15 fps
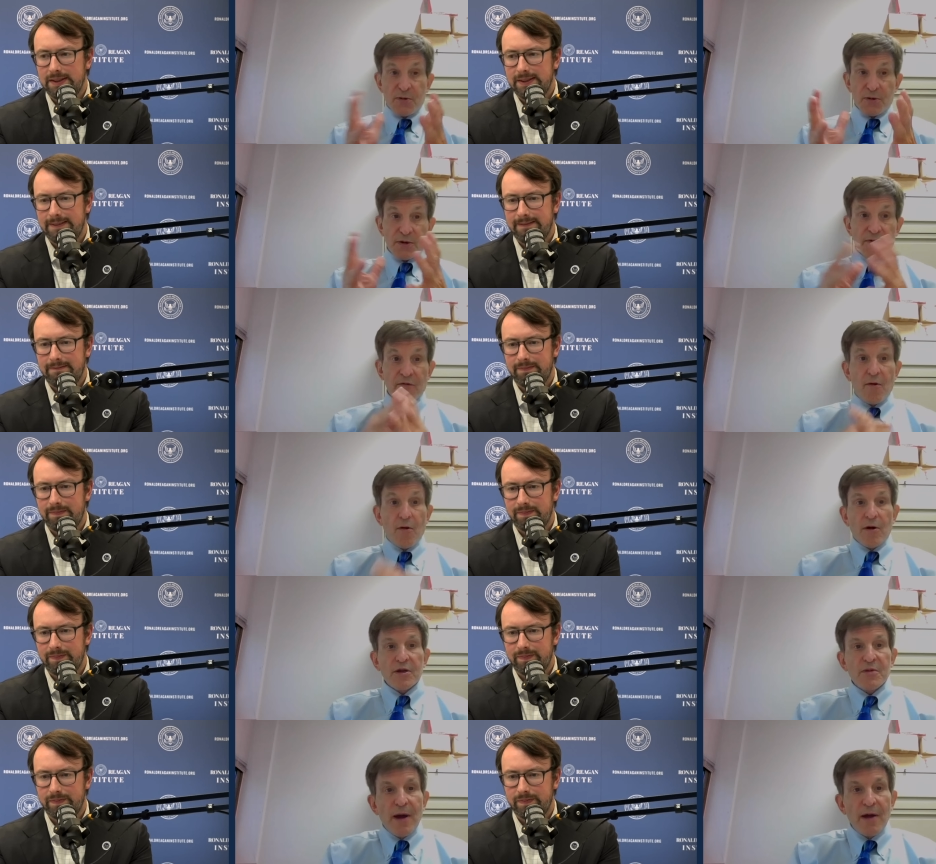Speaker 1: was, of
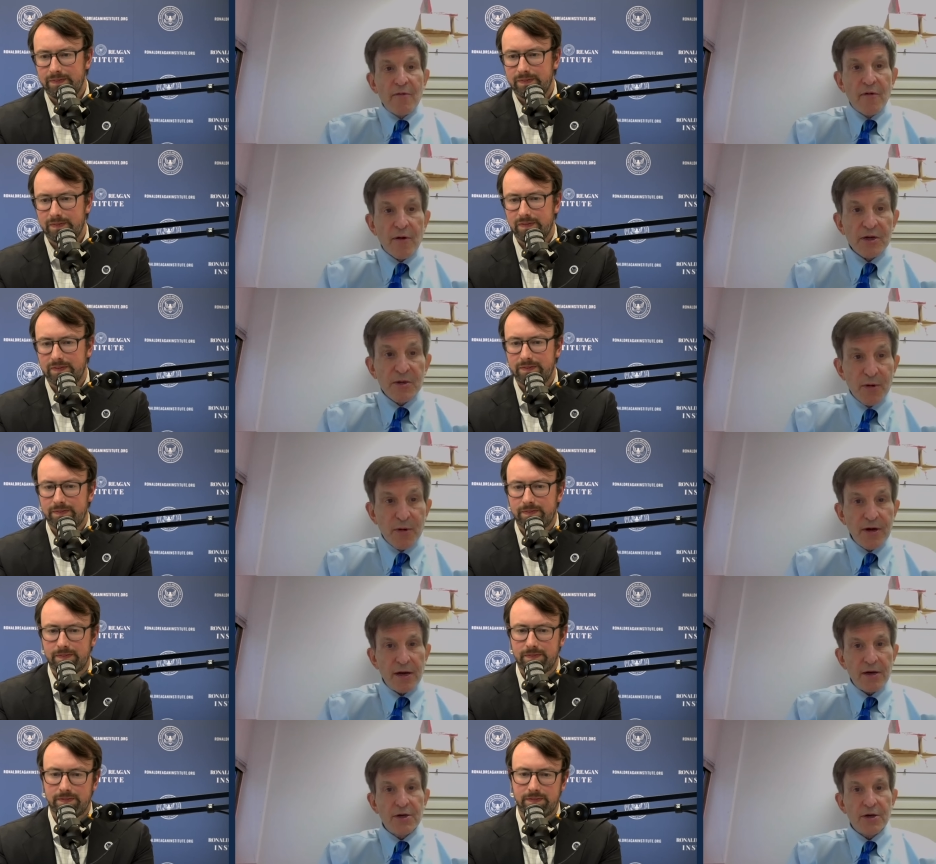course, my first
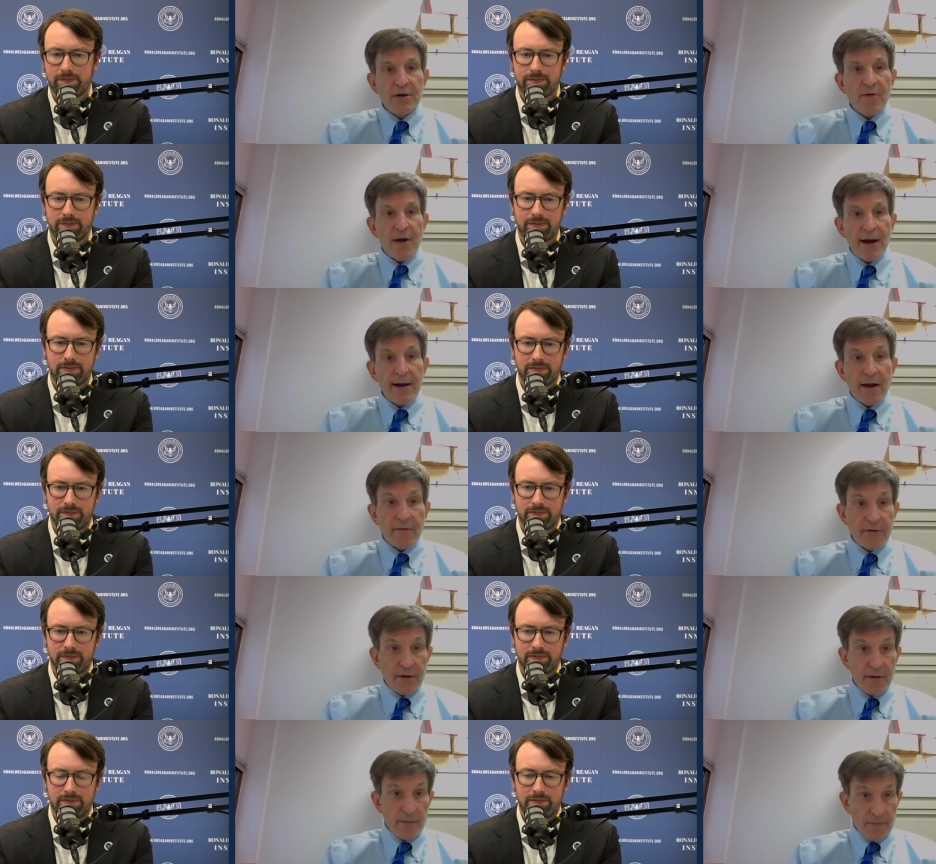prediction right
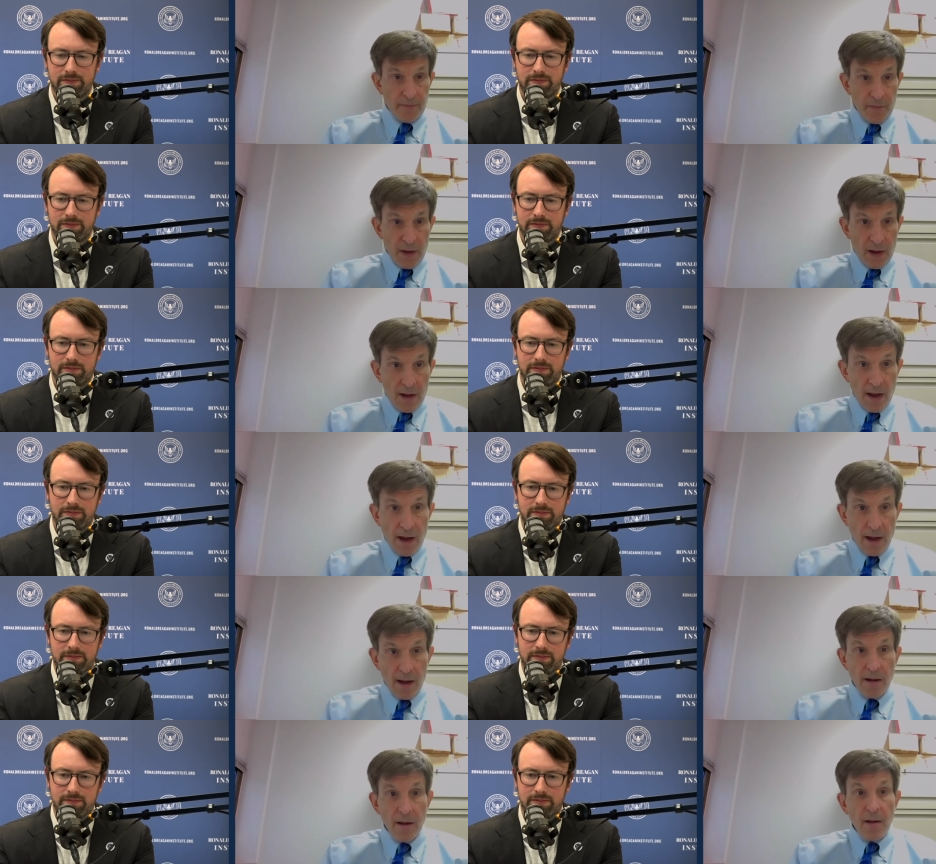after
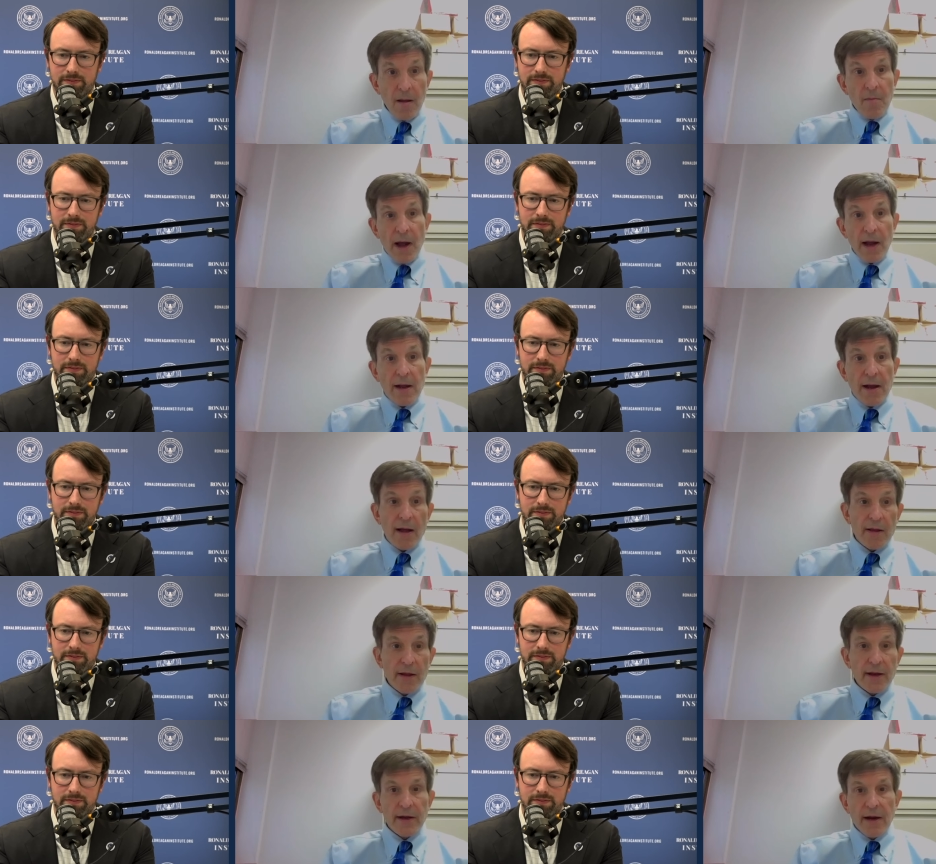my
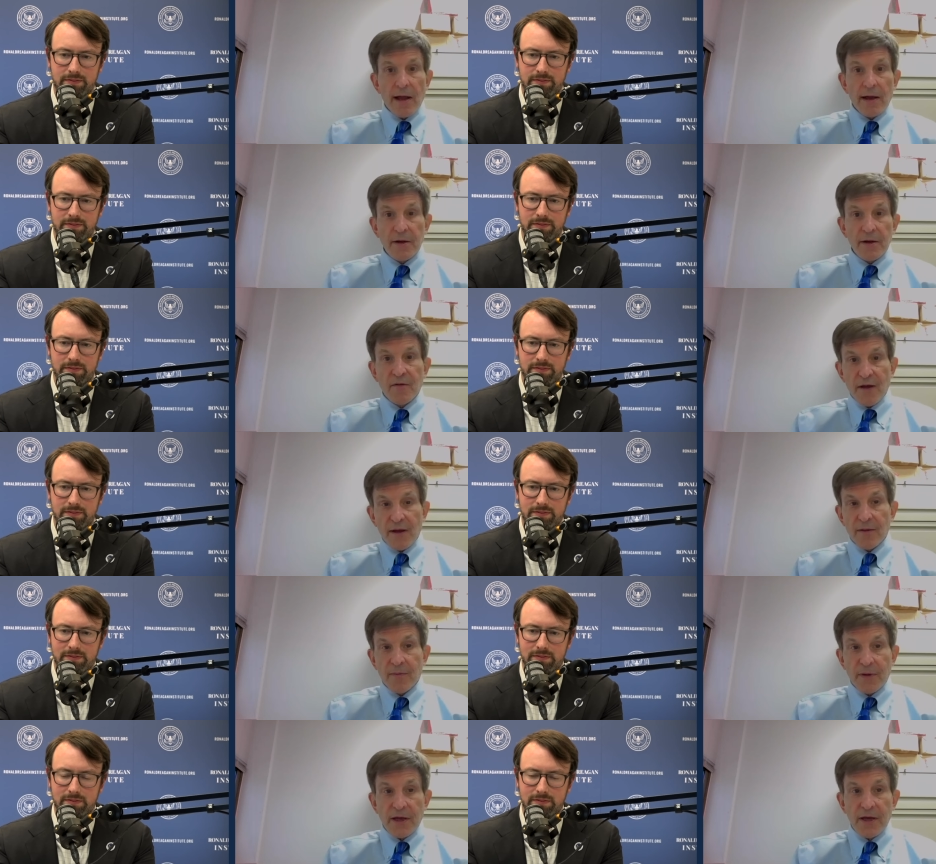colleague and I
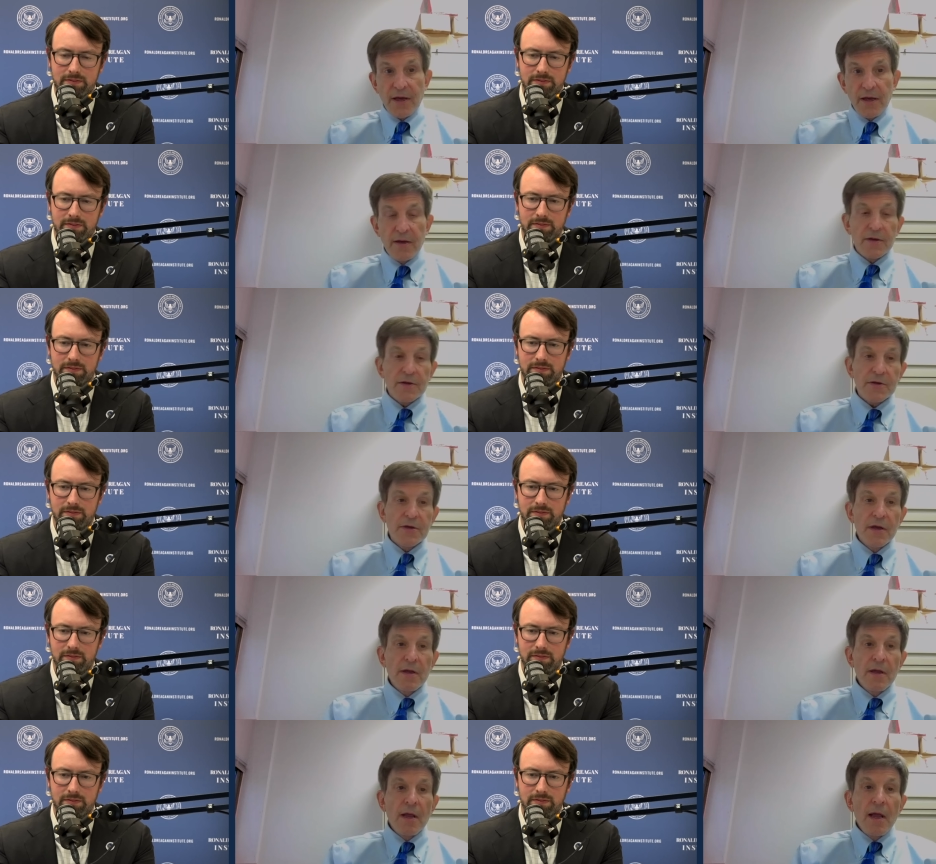developed the keys
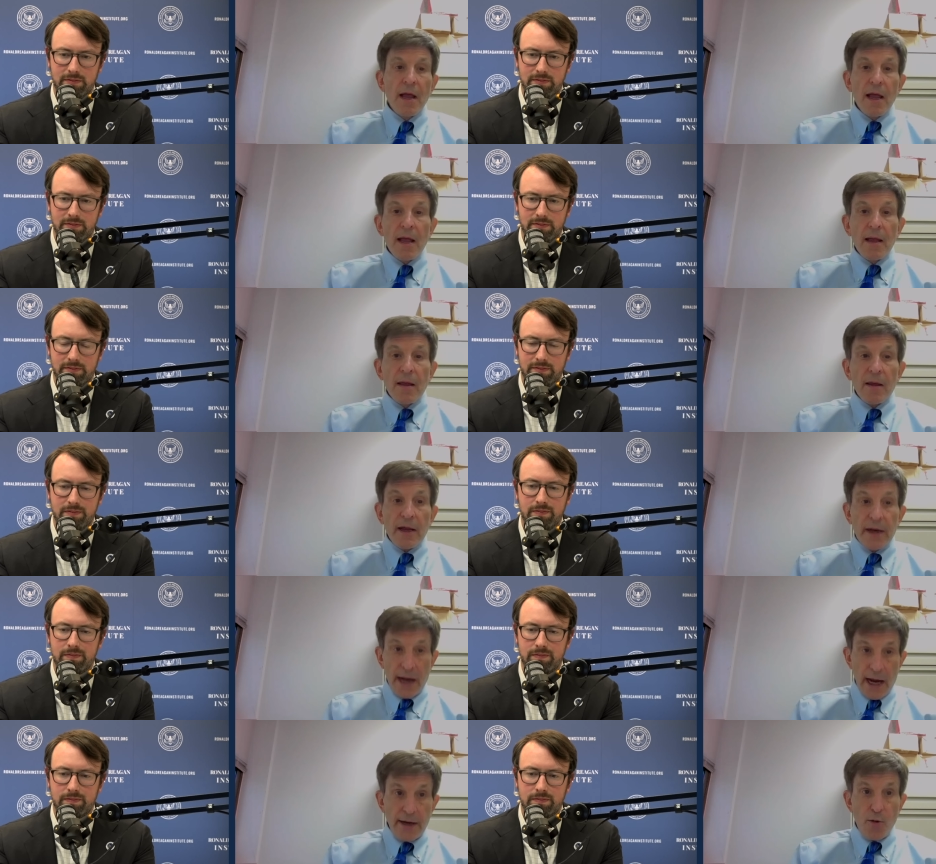
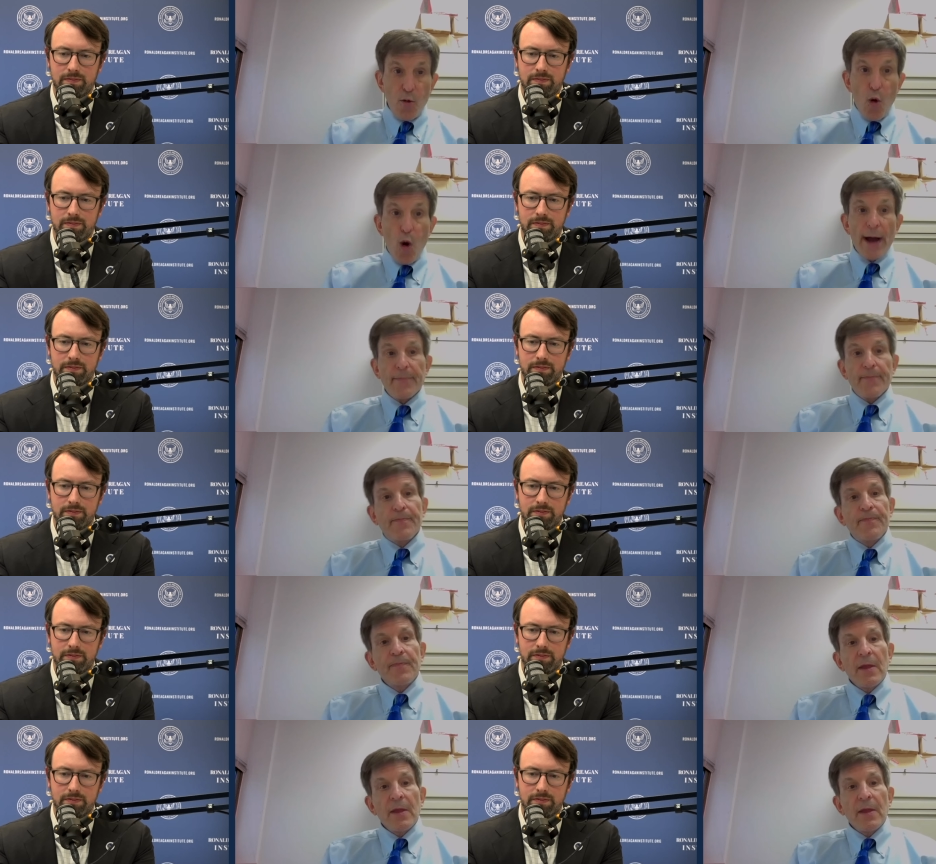in 81.